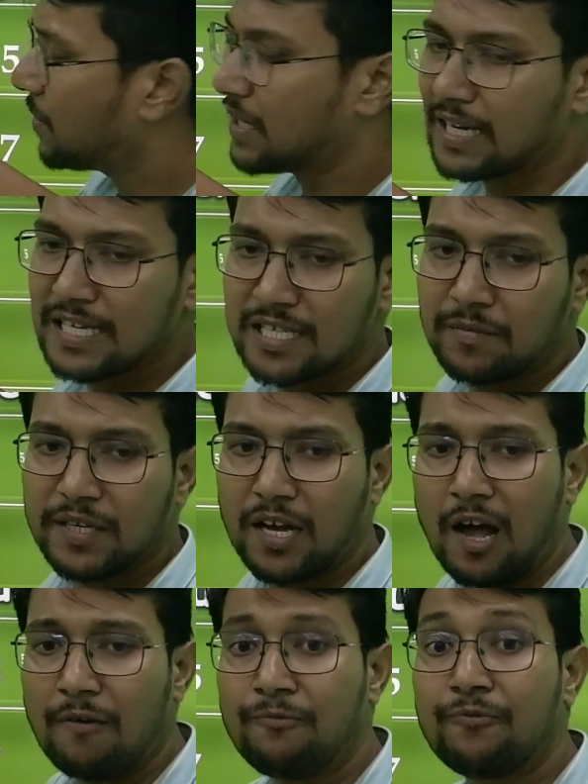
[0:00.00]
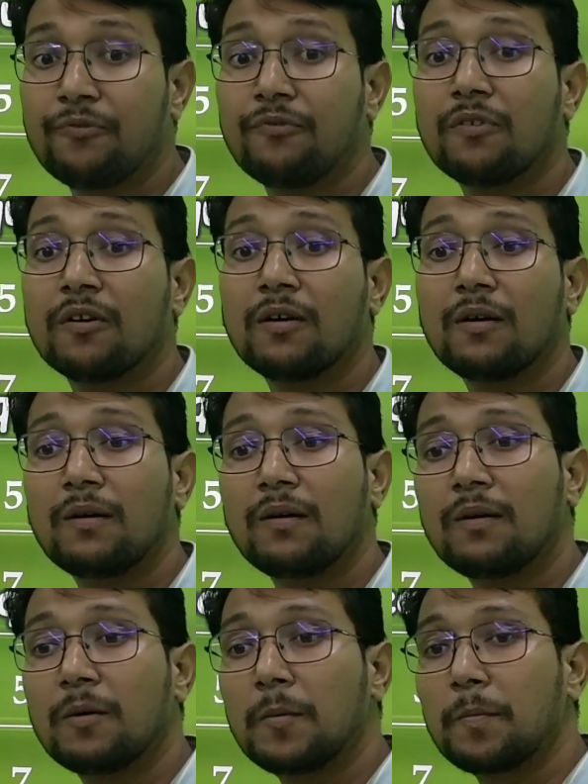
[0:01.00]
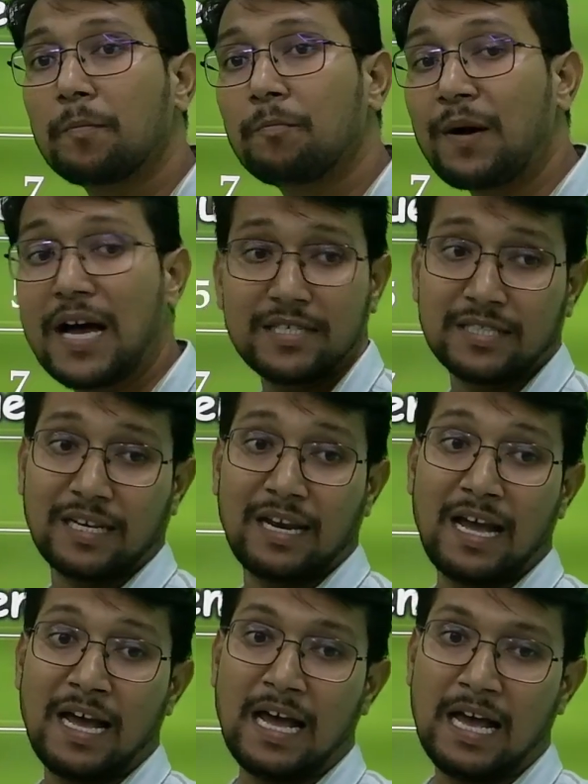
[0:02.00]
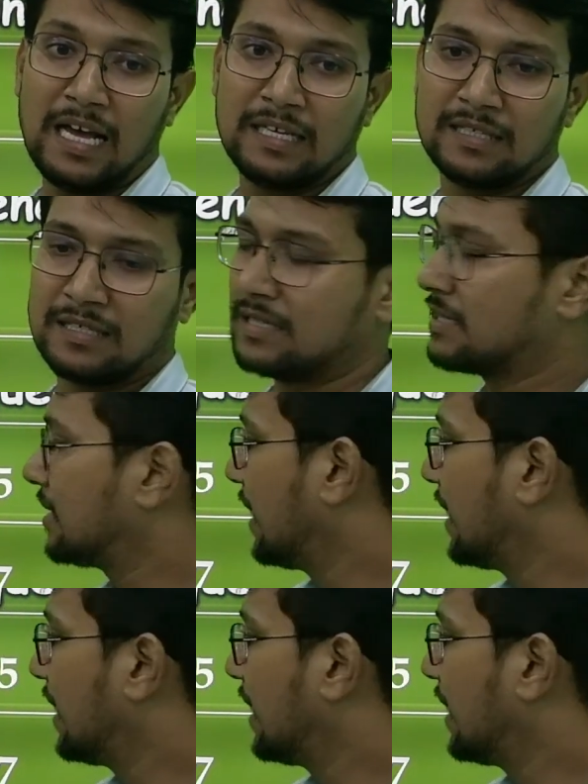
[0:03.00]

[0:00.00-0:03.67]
class limit of first class,